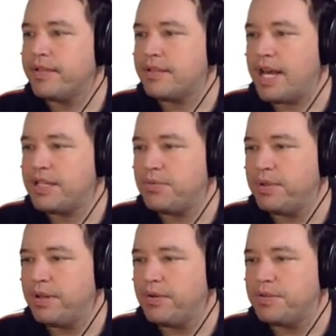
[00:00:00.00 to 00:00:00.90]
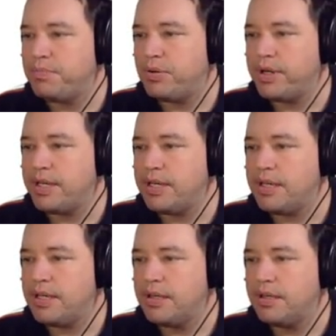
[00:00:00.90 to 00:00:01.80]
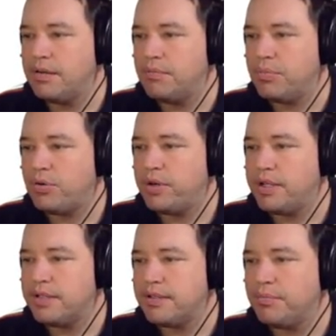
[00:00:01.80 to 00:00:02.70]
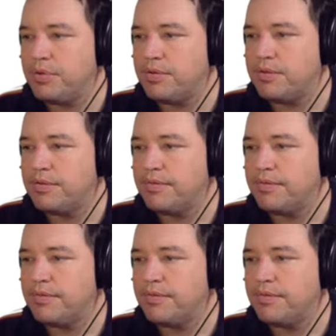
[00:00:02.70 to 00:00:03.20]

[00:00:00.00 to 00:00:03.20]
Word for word: last one though is pretty simple.